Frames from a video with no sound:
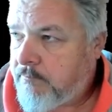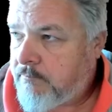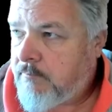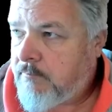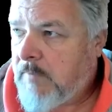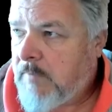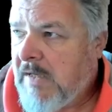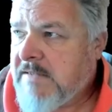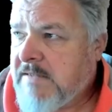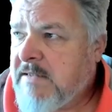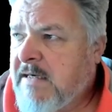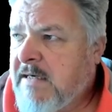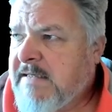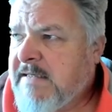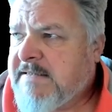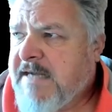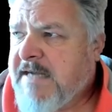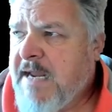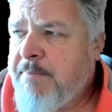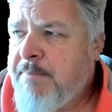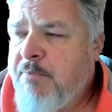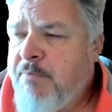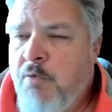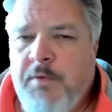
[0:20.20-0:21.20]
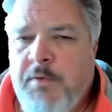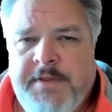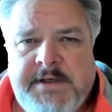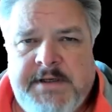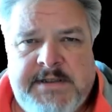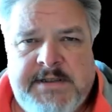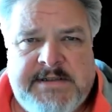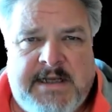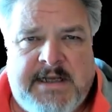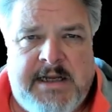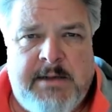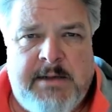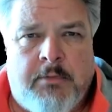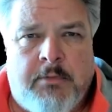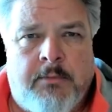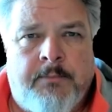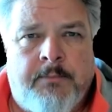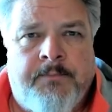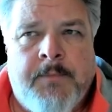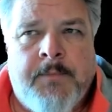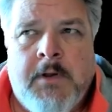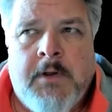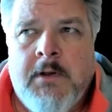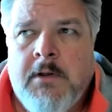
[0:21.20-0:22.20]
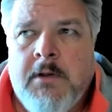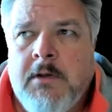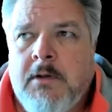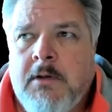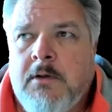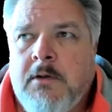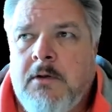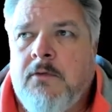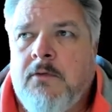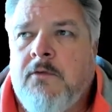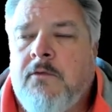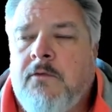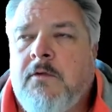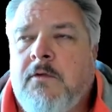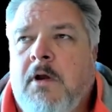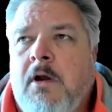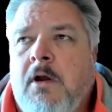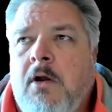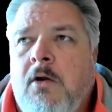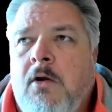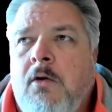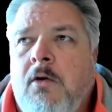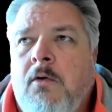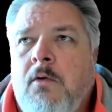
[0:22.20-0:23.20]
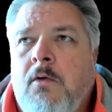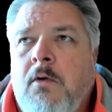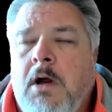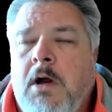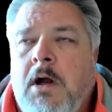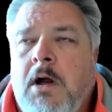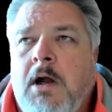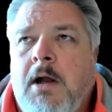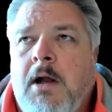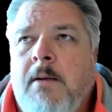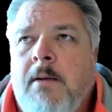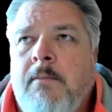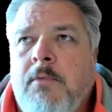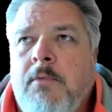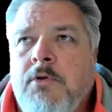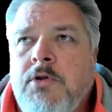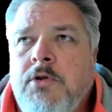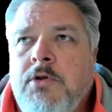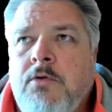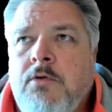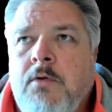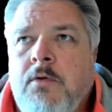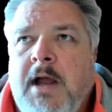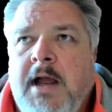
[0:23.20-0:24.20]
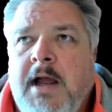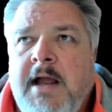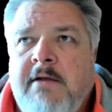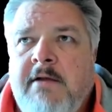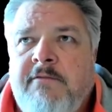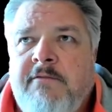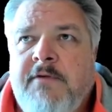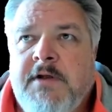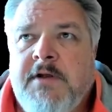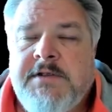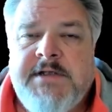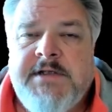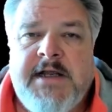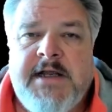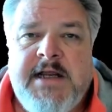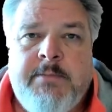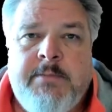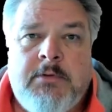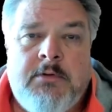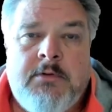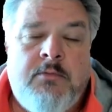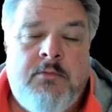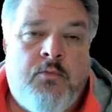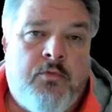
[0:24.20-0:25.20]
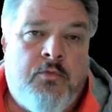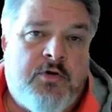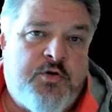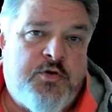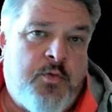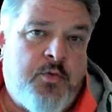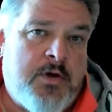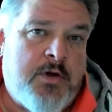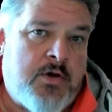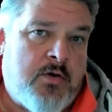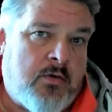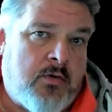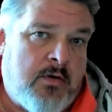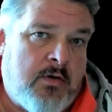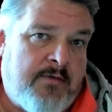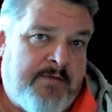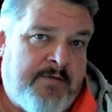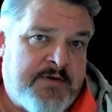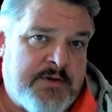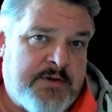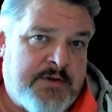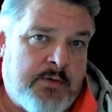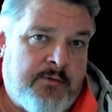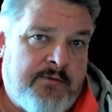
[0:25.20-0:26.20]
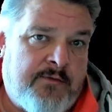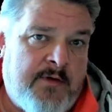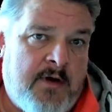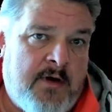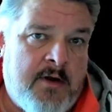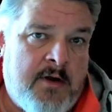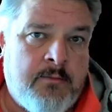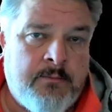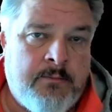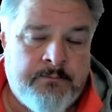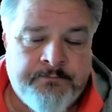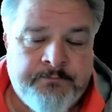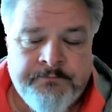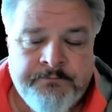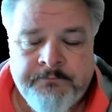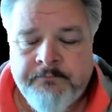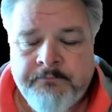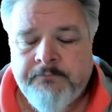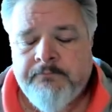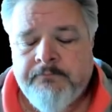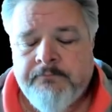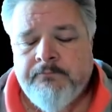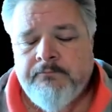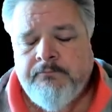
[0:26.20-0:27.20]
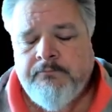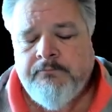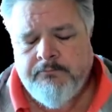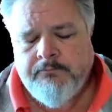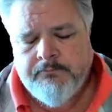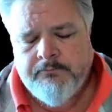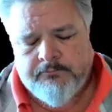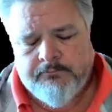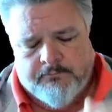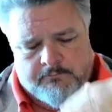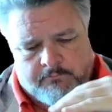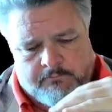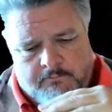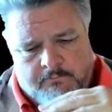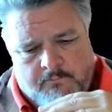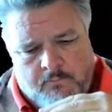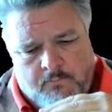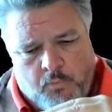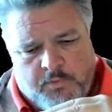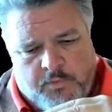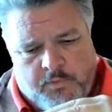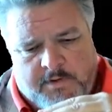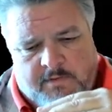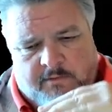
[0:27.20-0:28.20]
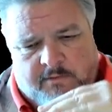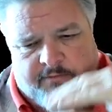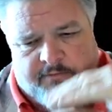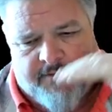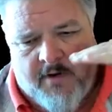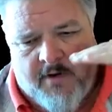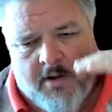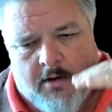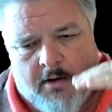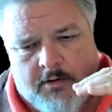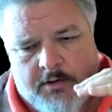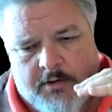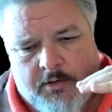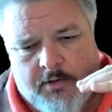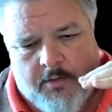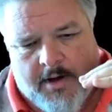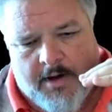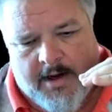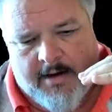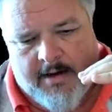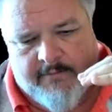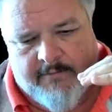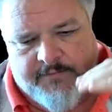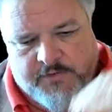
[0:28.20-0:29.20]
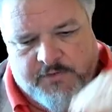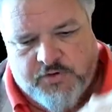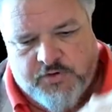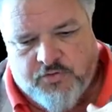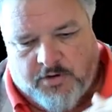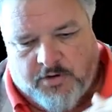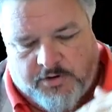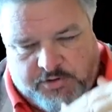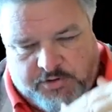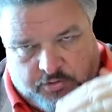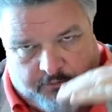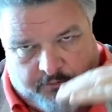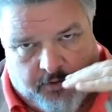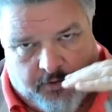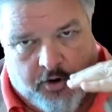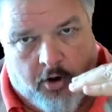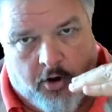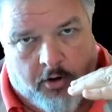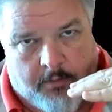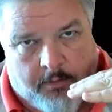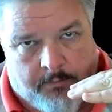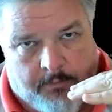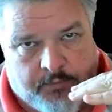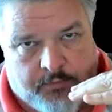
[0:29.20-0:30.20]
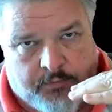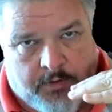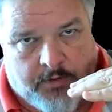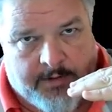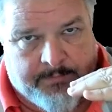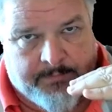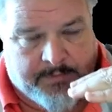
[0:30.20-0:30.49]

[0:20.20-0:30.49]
It's like a table within a table. So you have a table, which we call a physical file. Within the file, you have the structure of the columns, right?